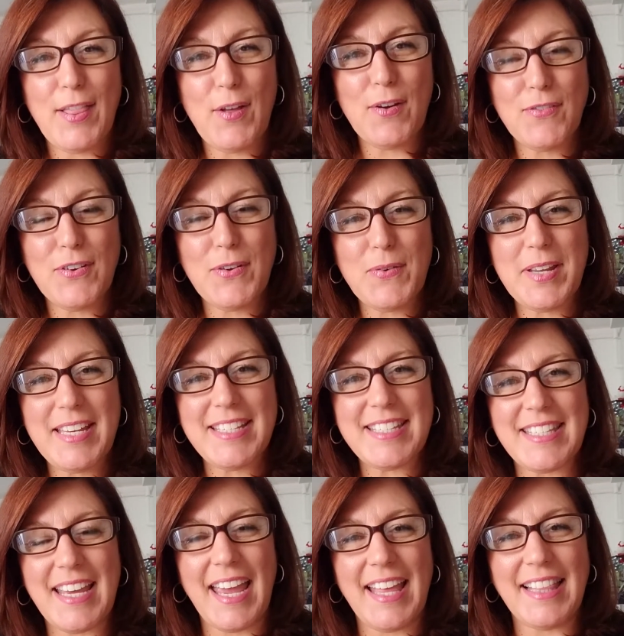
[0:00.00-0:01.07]
Hello everyone, it's
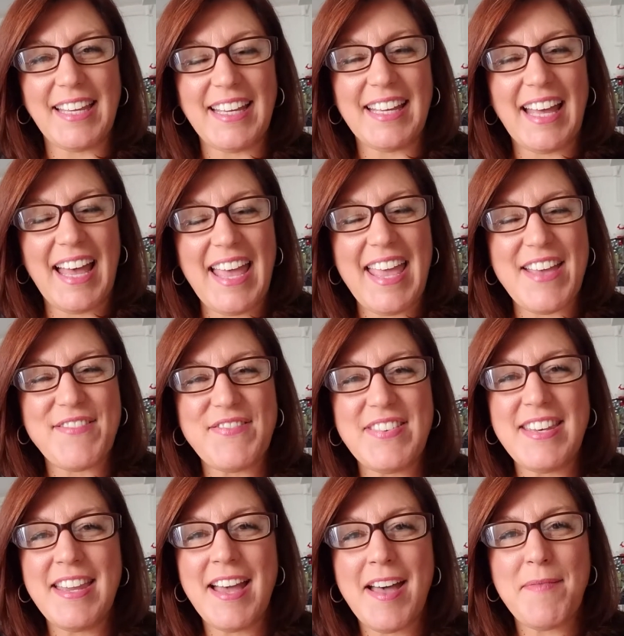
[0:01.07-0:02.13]
Tyla. I have
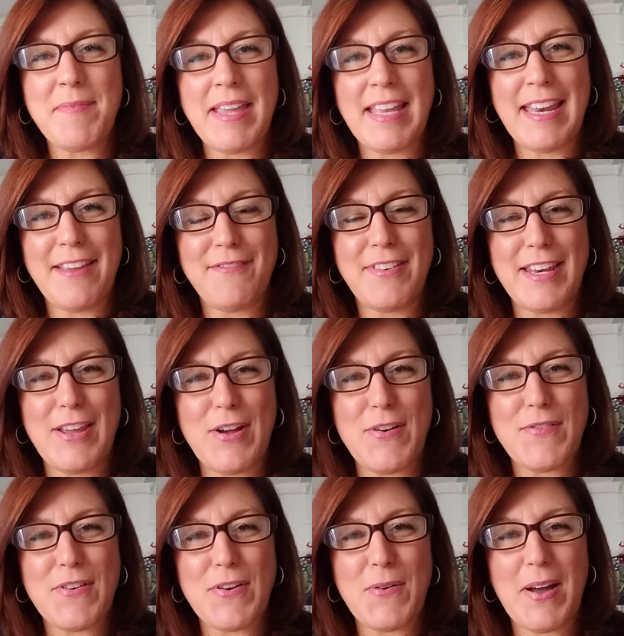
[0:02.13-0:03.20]
not made a video
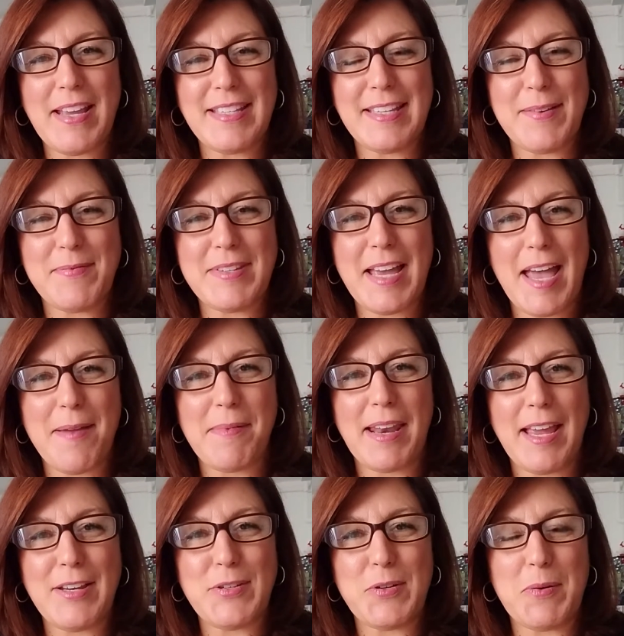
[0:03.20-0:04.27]
for quite some time and
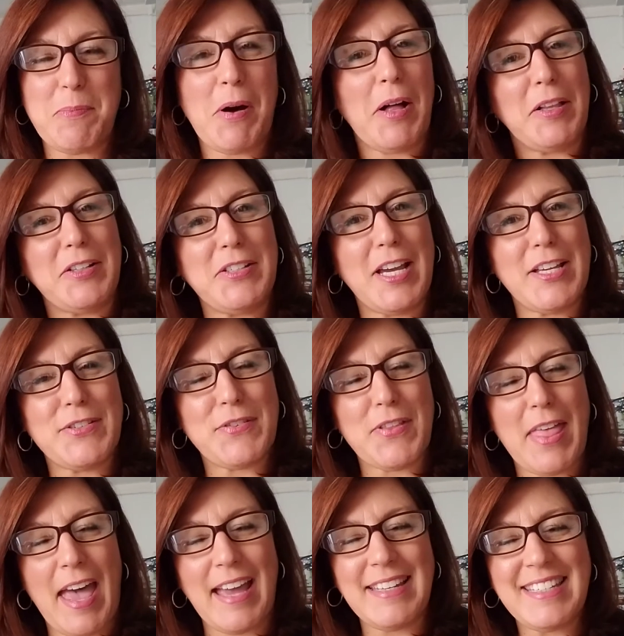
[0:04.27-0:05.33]
I do apologize for
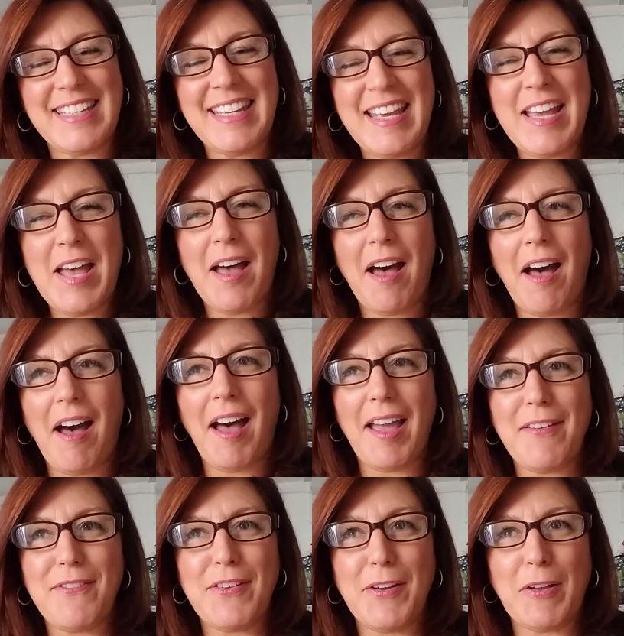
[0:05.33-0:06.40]
that.
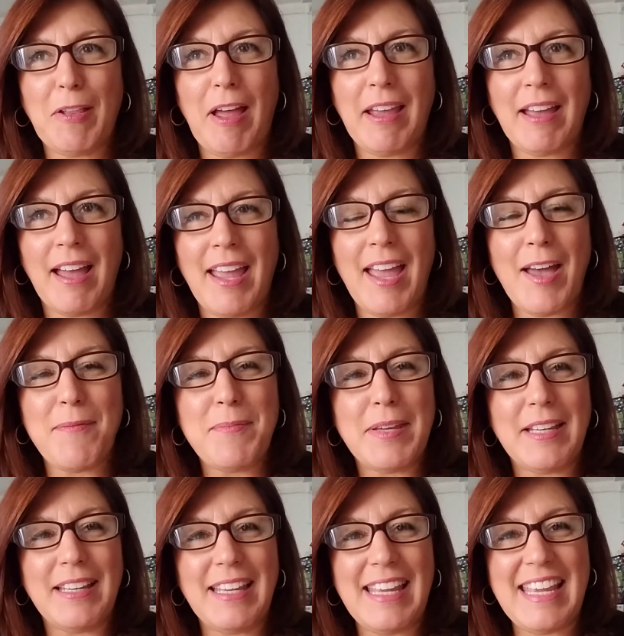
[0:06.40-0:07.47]
I feel like I have
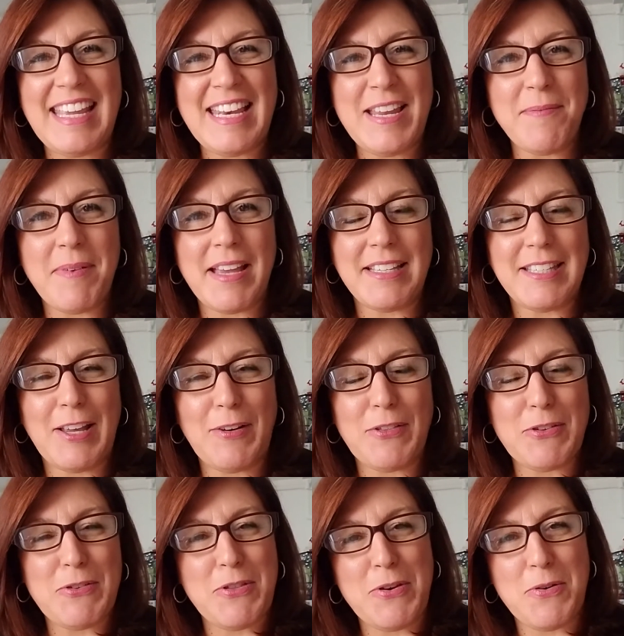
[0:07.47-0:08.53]
been eating myself
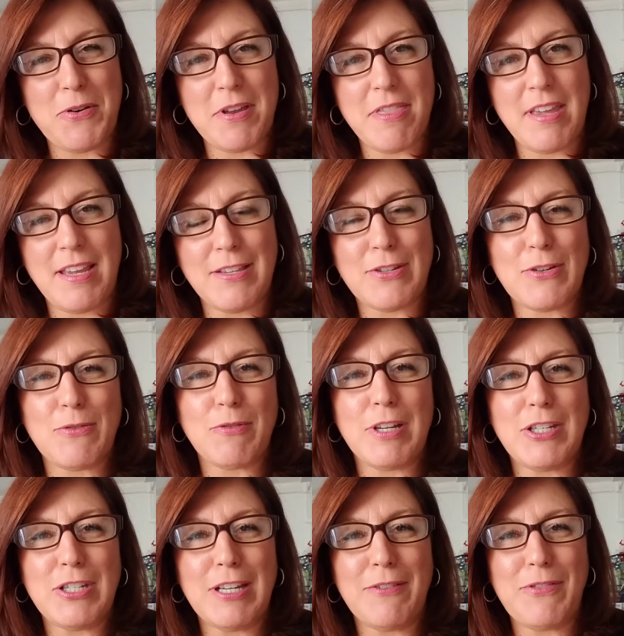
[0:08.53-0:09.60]
through the northeastern
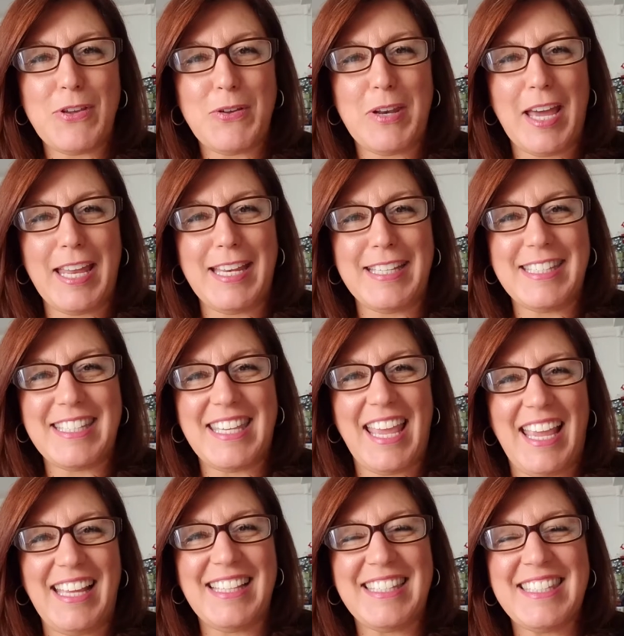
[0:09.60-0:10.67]
region of the United
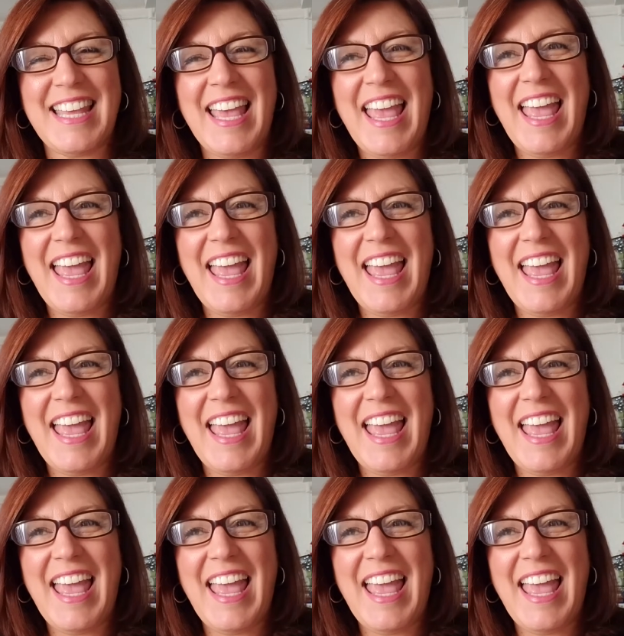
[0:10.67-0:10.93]
States